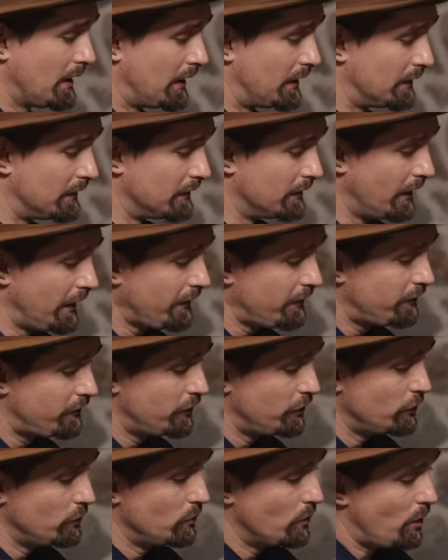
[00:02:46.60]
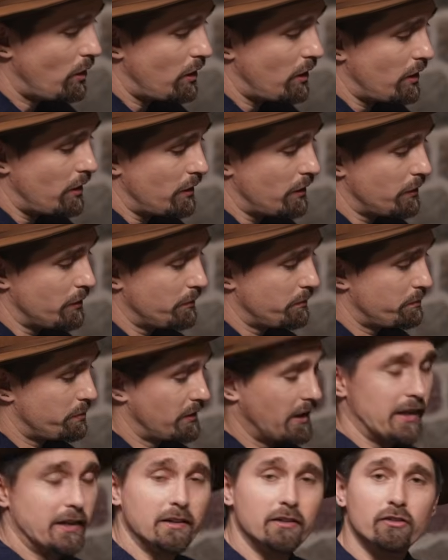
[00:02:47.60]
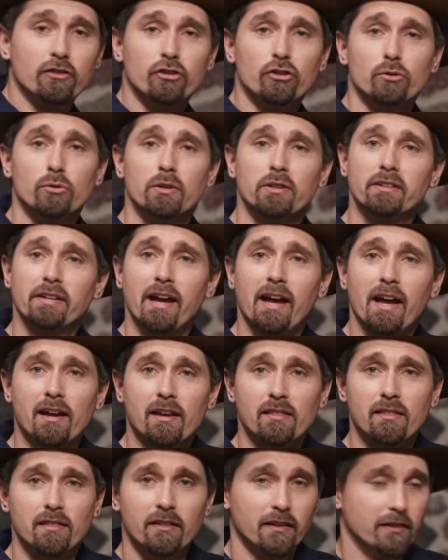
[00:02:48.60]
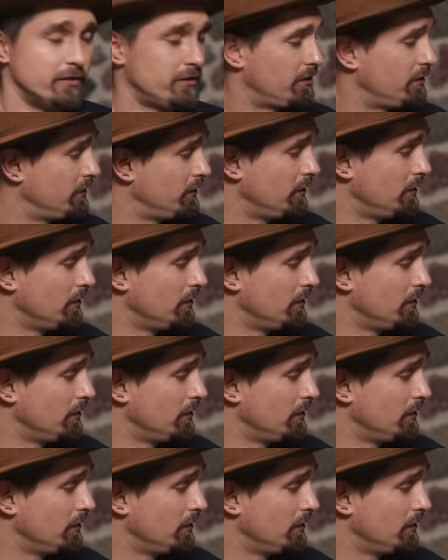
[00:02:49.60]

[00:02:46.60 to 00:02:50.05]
unless you are planning to attack this